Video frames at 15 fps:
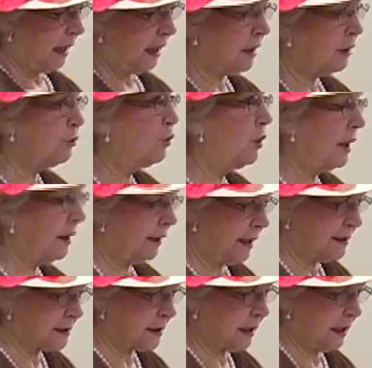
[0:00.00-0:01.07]
And
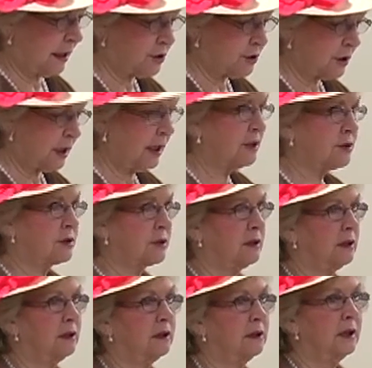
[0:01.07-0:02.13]
whereas
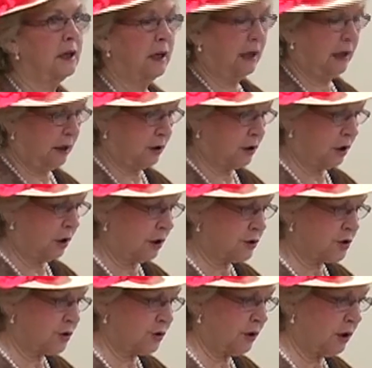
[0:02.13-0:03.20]
educational and
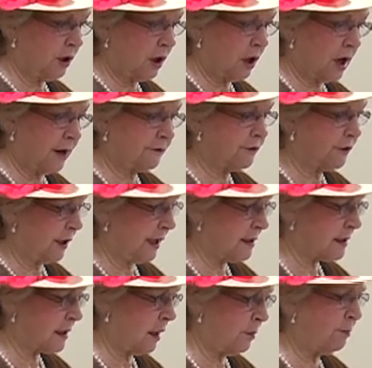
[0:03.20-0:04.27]
cultural
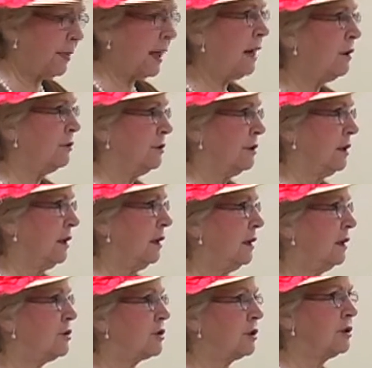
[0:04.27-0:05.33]
offerings abound
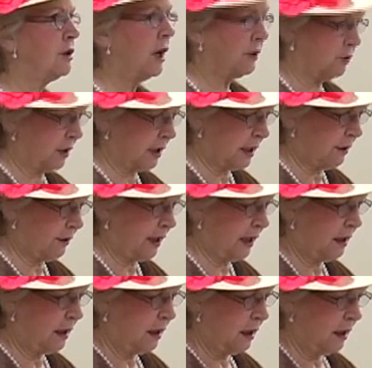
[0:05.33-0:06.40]
in Chautauqua County
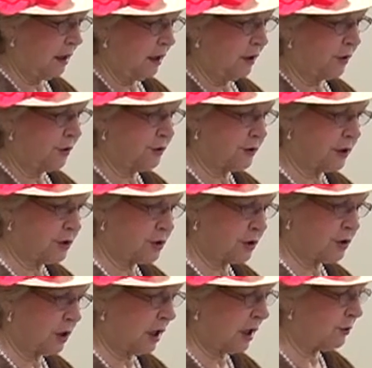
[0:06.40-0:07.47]
through the
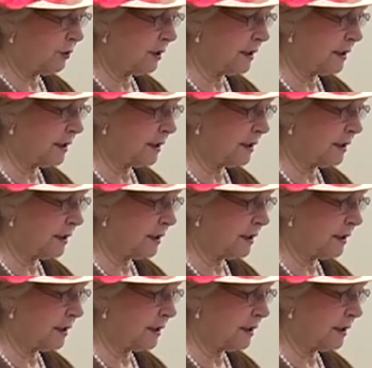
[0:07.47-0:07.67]
Chautauqua